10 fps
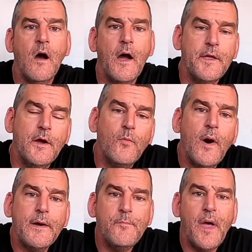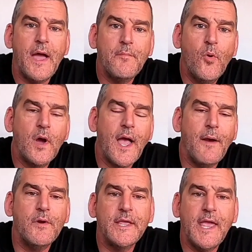All right, welcome back. Boy
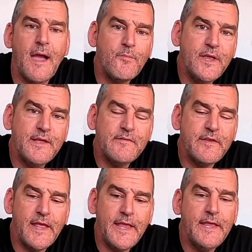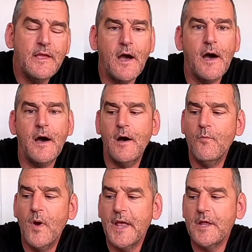Guy with a camera here today.
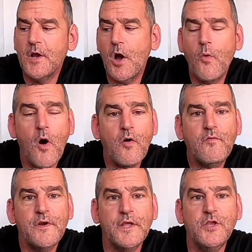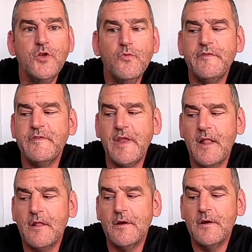We're going to go over the
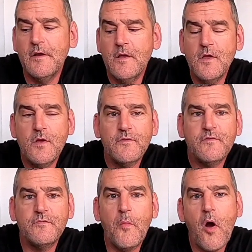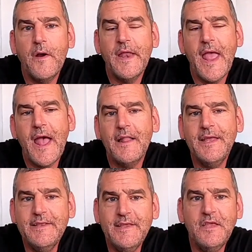Ustellar Smart
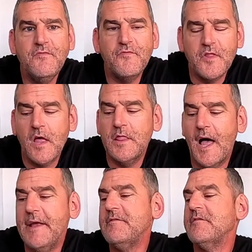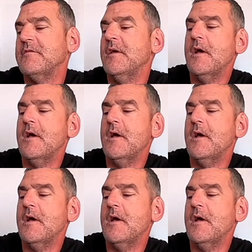LED floodlights.